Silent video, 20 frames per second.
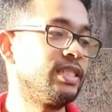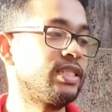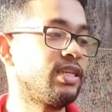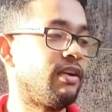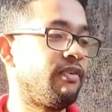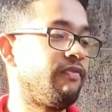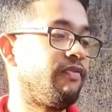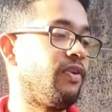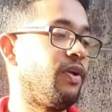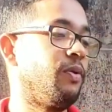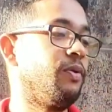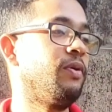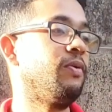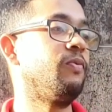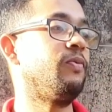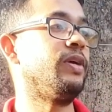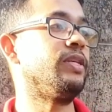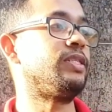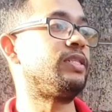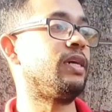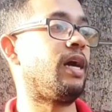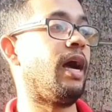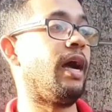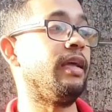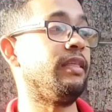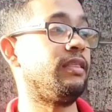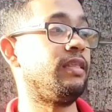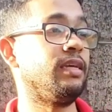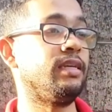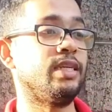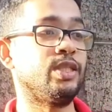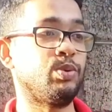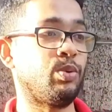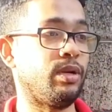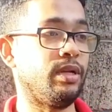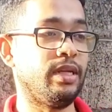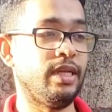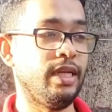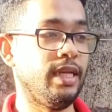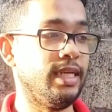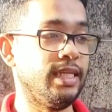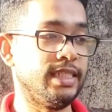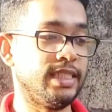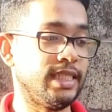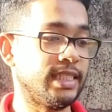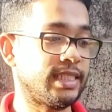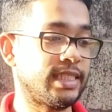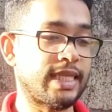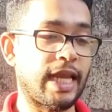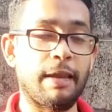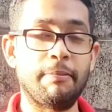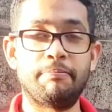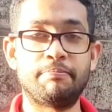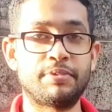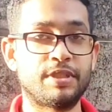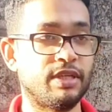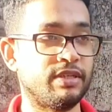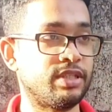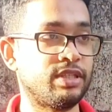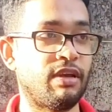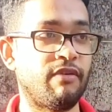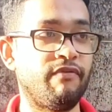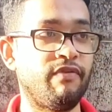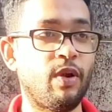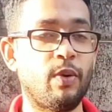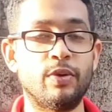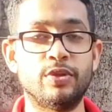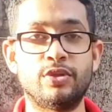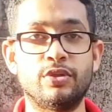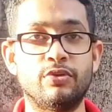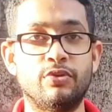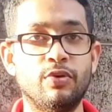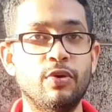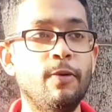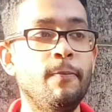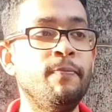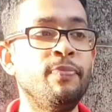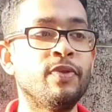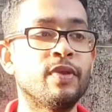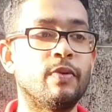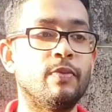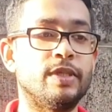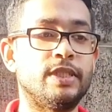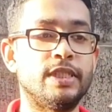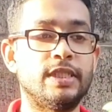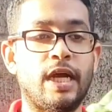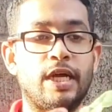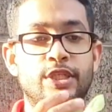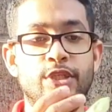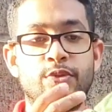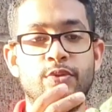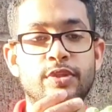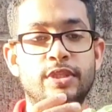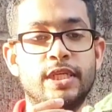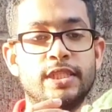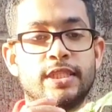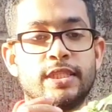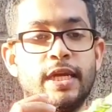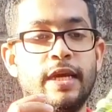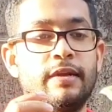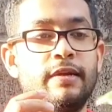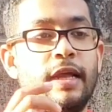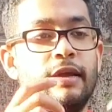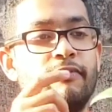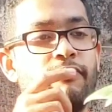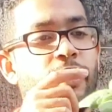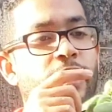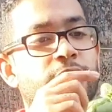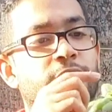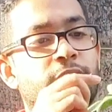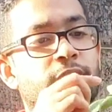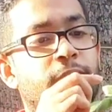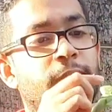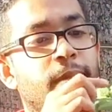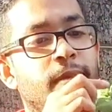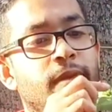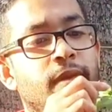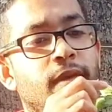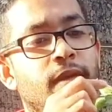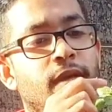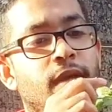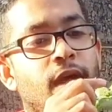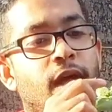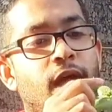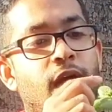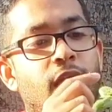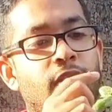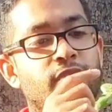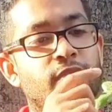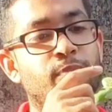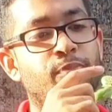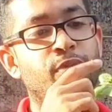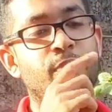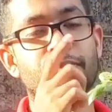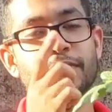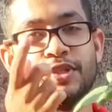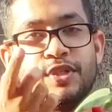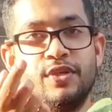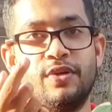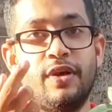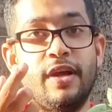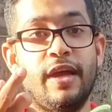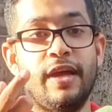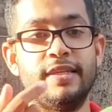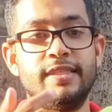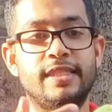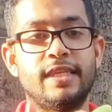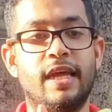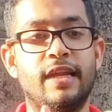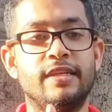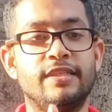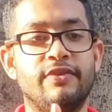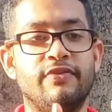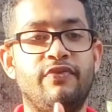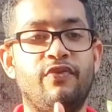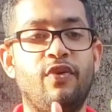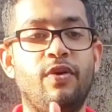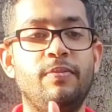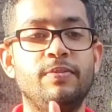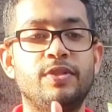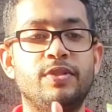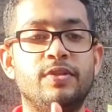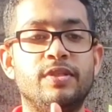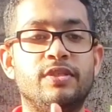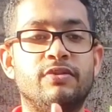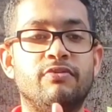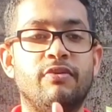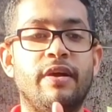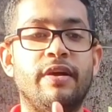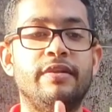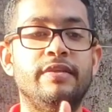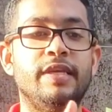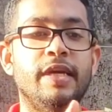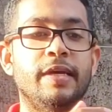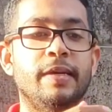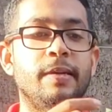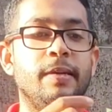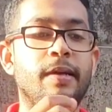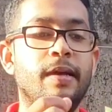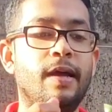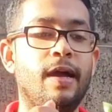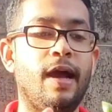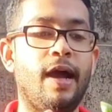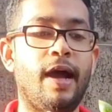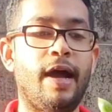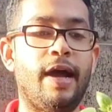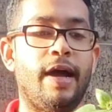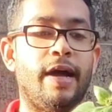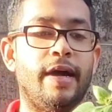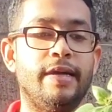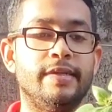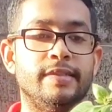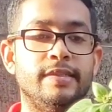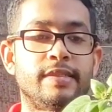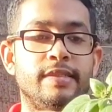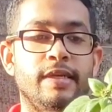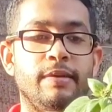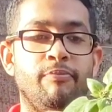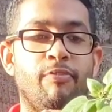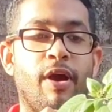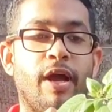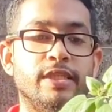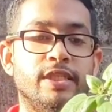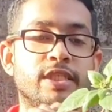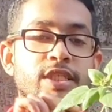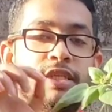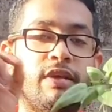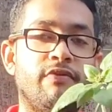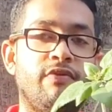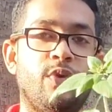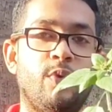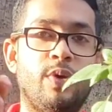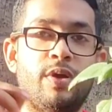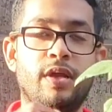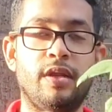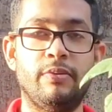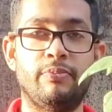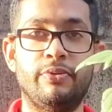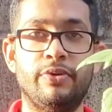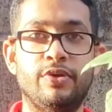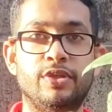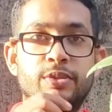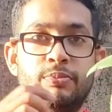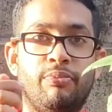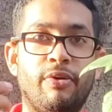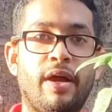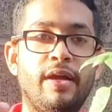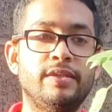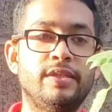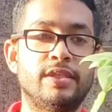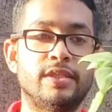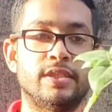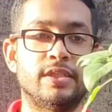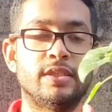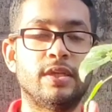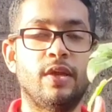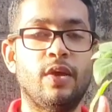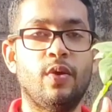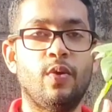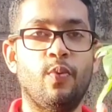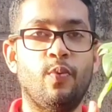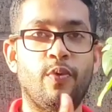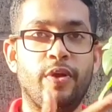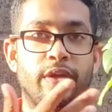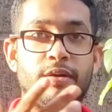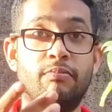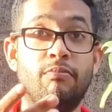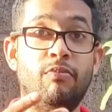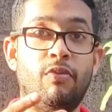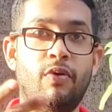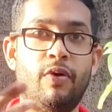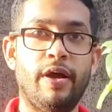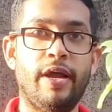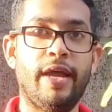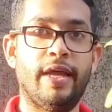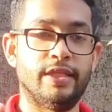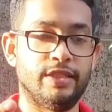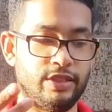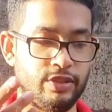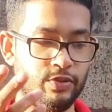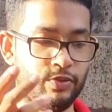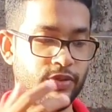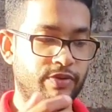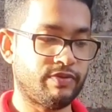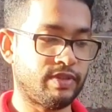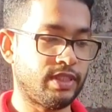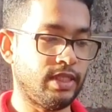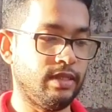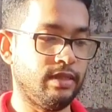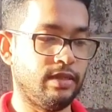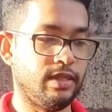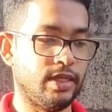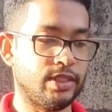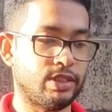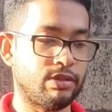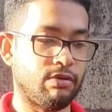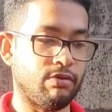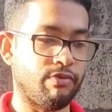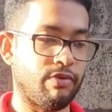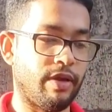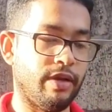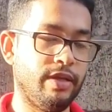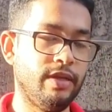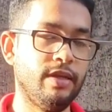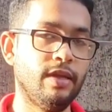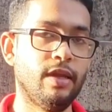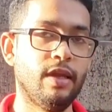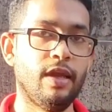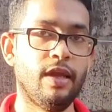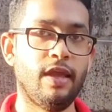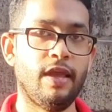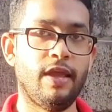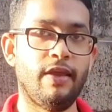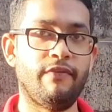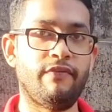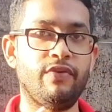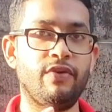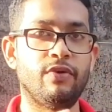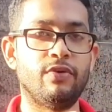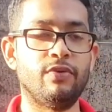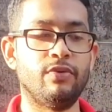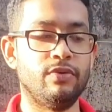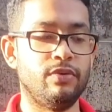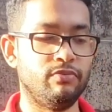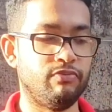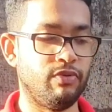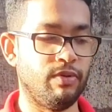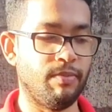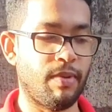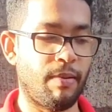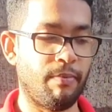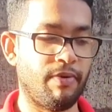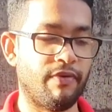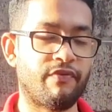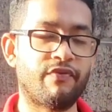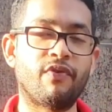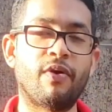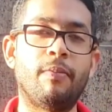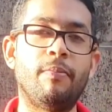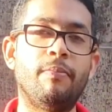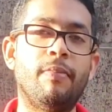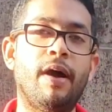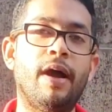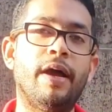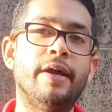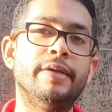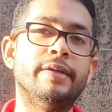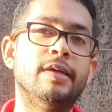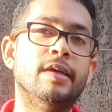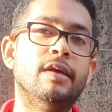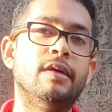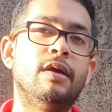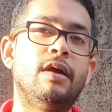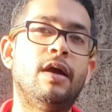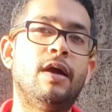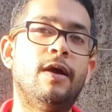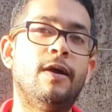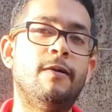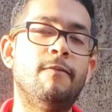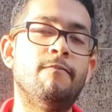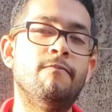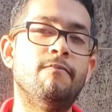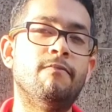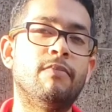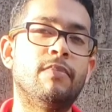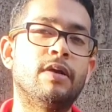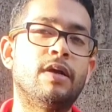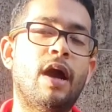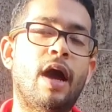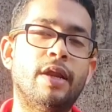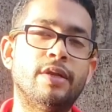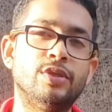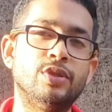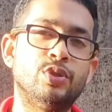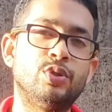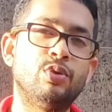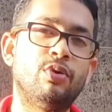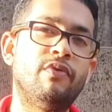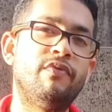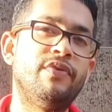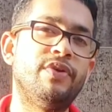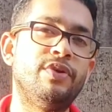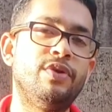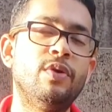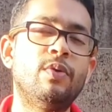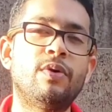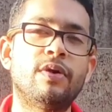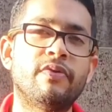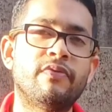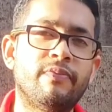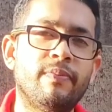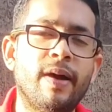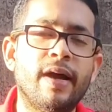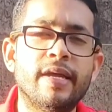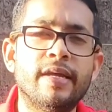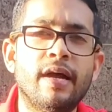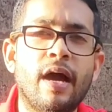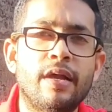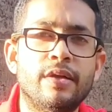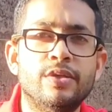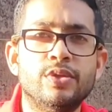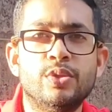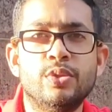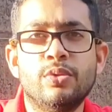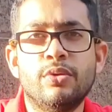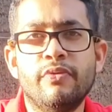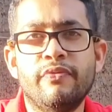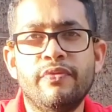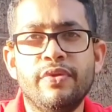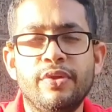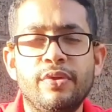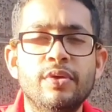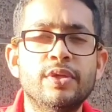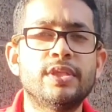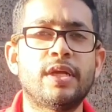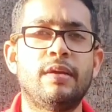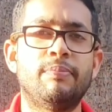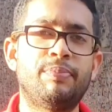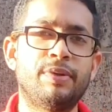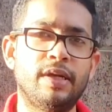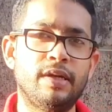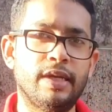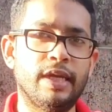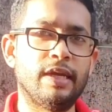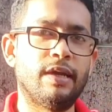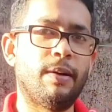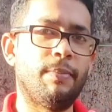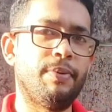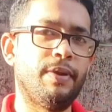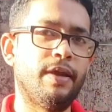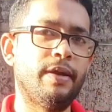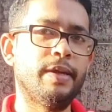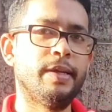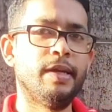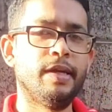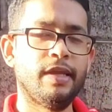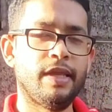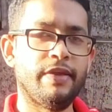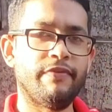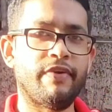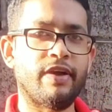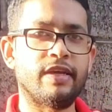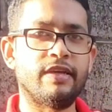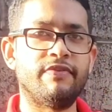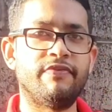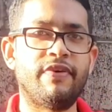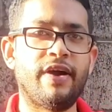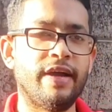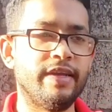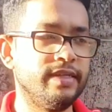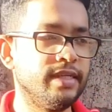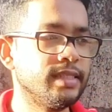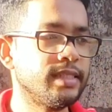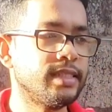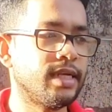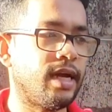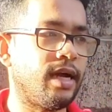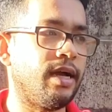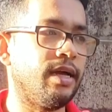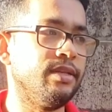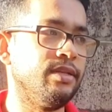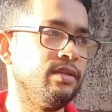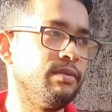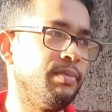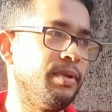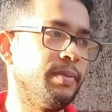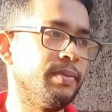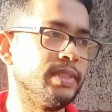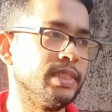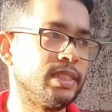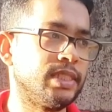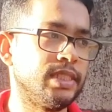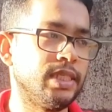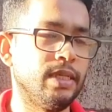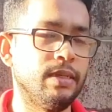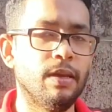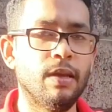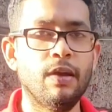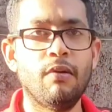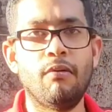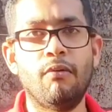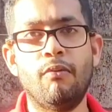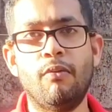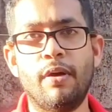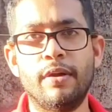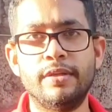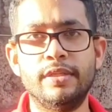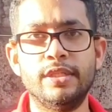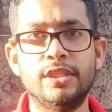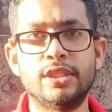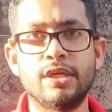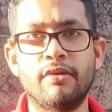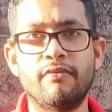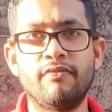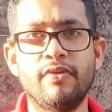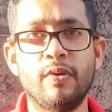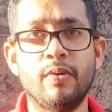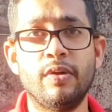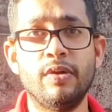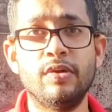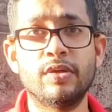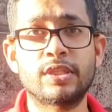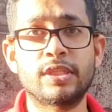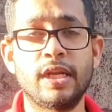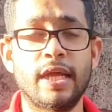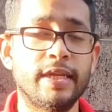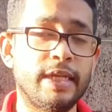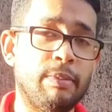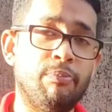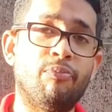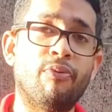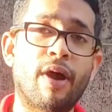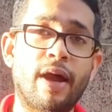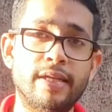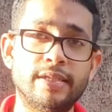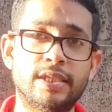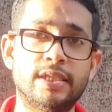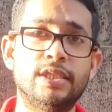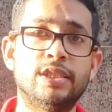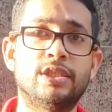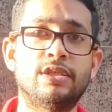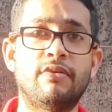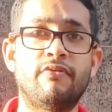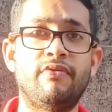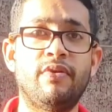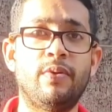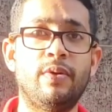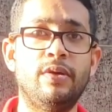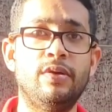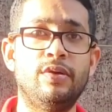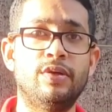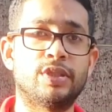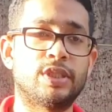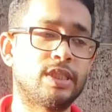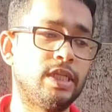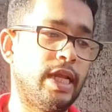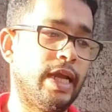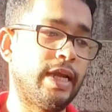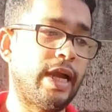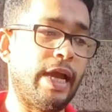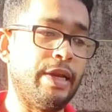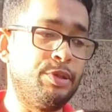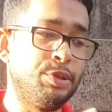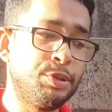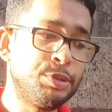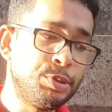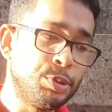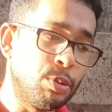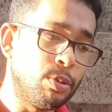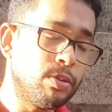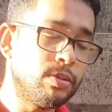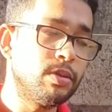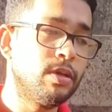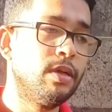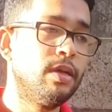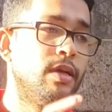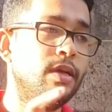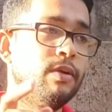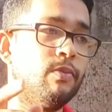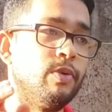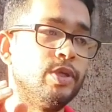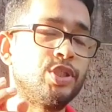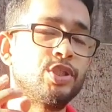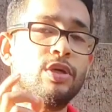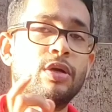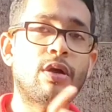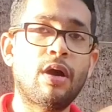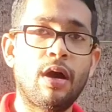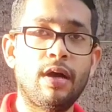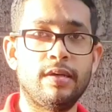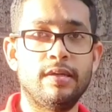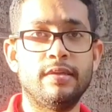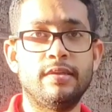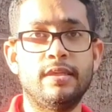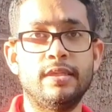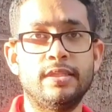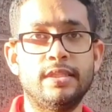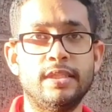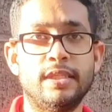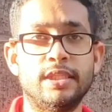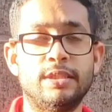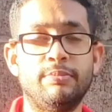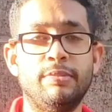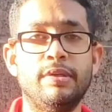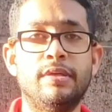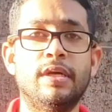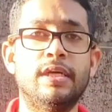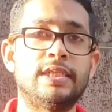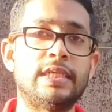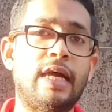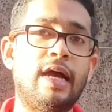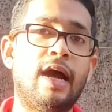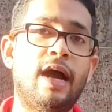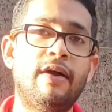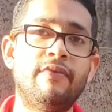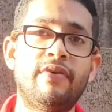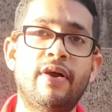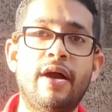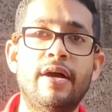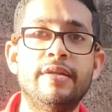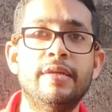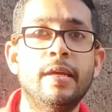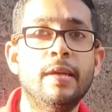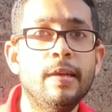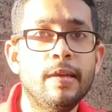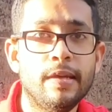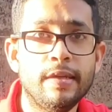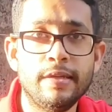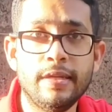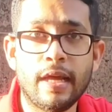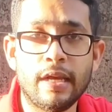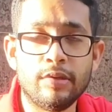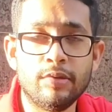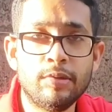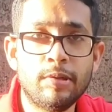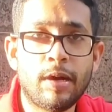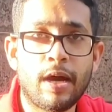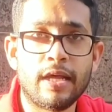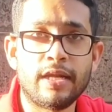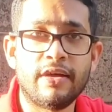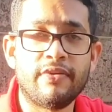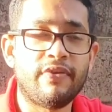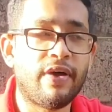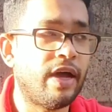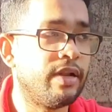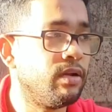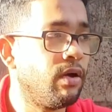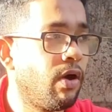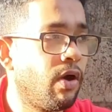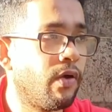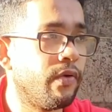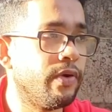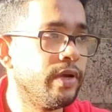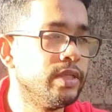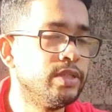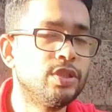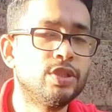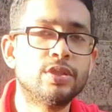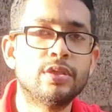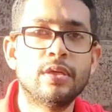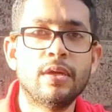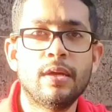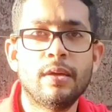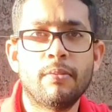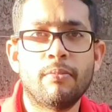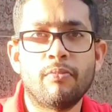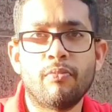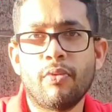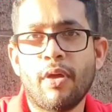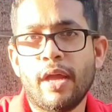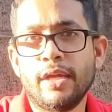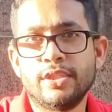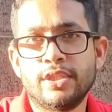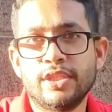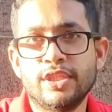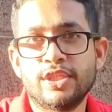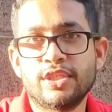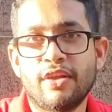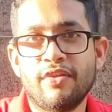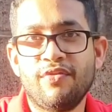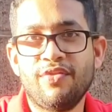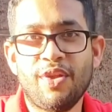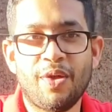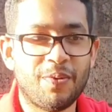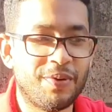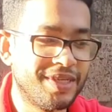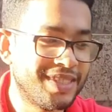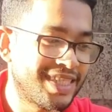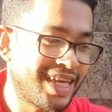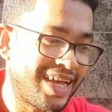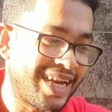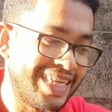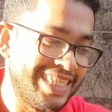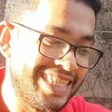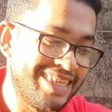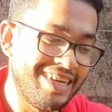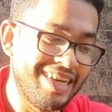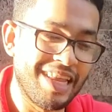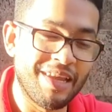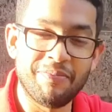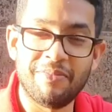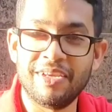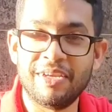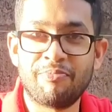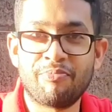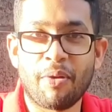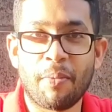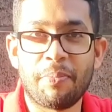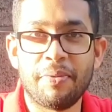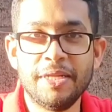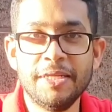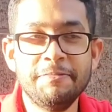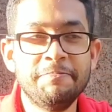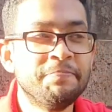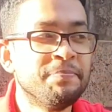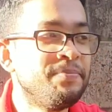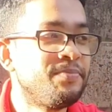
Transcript: sunflower, which I think is one of the easiest types of sunflower to grow, which is that you don't just get like right here, I have a premature head starting to form, so it's right there. And the branching sunflower, it'll produce branches with more heads. You would have seen this already if you remember from my garden tour video, one of my garden tour videos. I'll put a link up here if I can find it, and you'll be able to see what the sunflower looks like, the branching sunflower looks like. I don't know which color this is because I have had yellow and I've had orange branching sunflowers and I didn't label it properly.